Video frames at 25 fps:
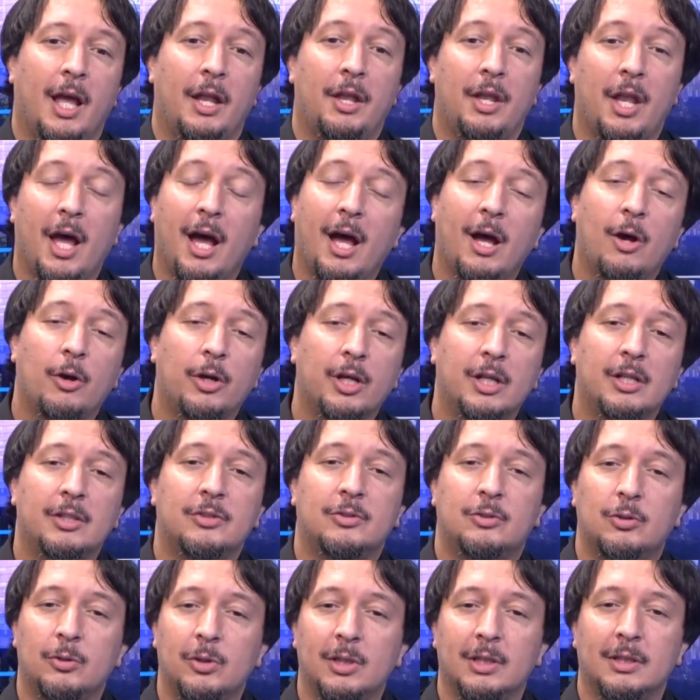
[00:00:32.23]
Now
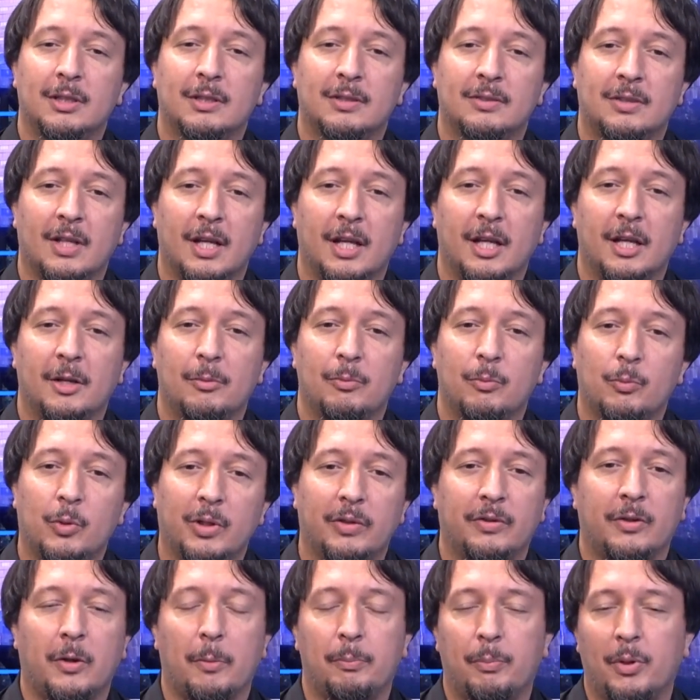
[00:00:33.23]
he's doing the same
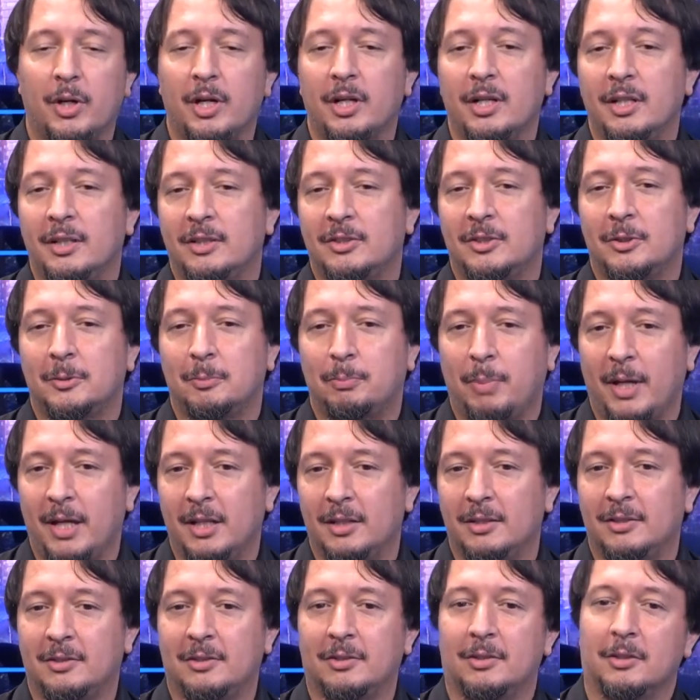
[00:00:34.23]
with Copernic
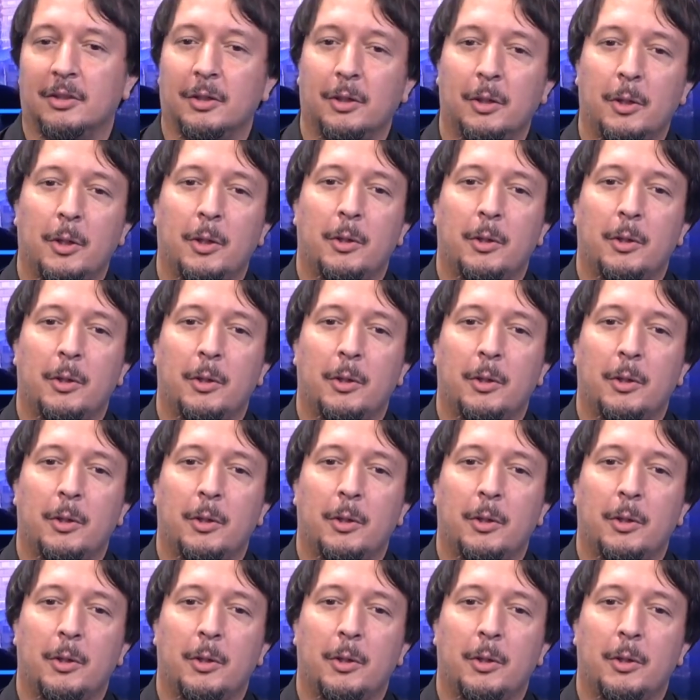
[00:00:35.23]
Space,